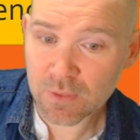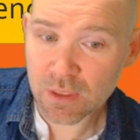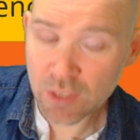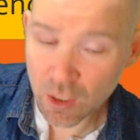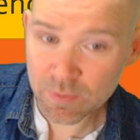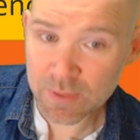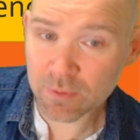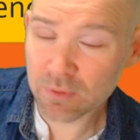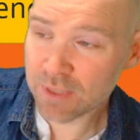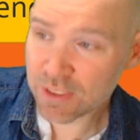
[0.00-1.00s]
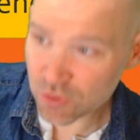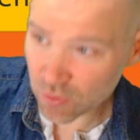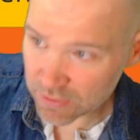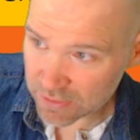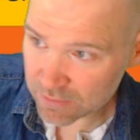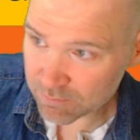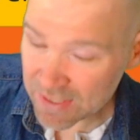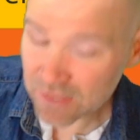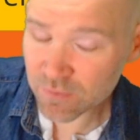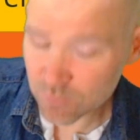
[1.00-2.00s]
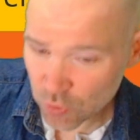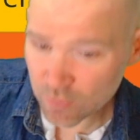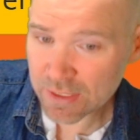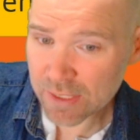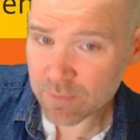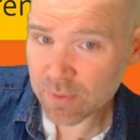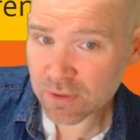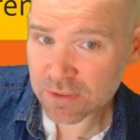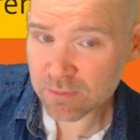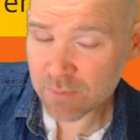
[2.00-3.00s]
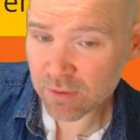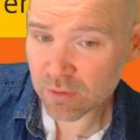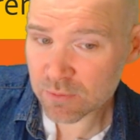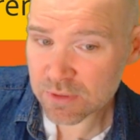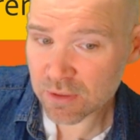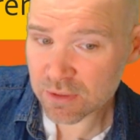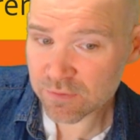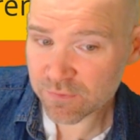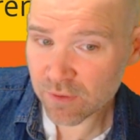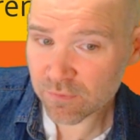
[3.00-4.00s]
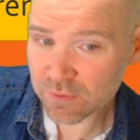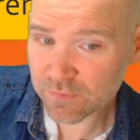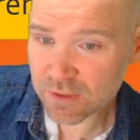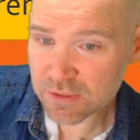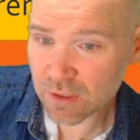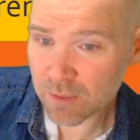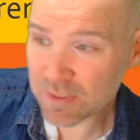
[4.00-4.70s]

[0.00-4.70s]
young people. They joined, many of them joined the Labour Party, and many of them decided to vote for the first time.